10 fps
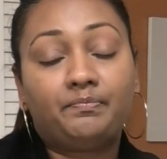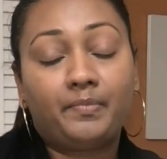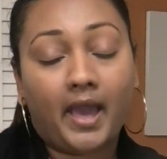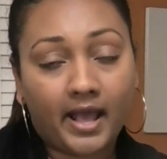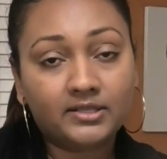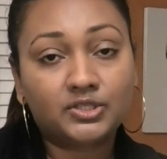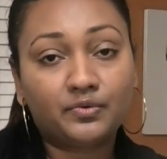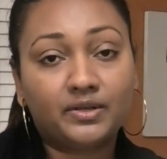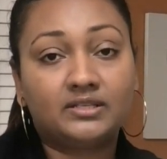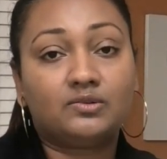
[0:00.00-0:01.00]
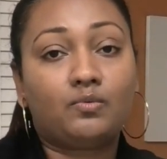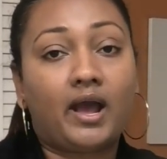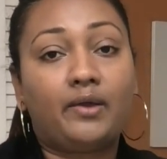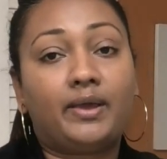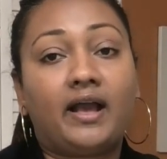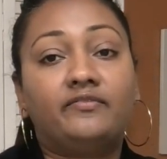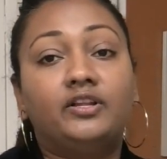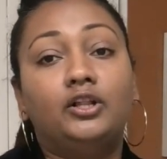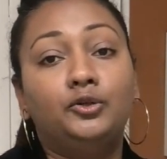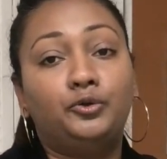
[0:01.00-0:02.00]
hence the reason why we have
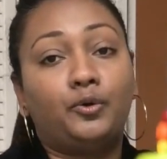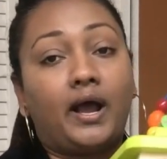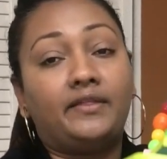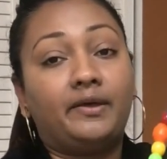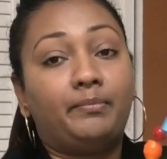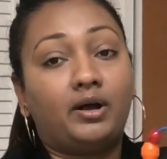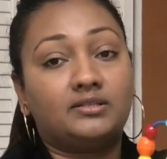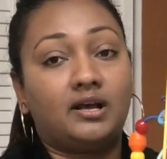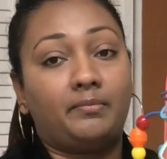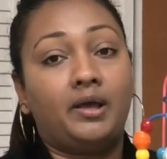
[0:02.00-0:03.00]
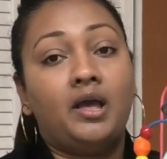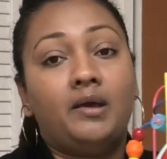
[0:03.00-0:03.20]
the Ludo at the bottom.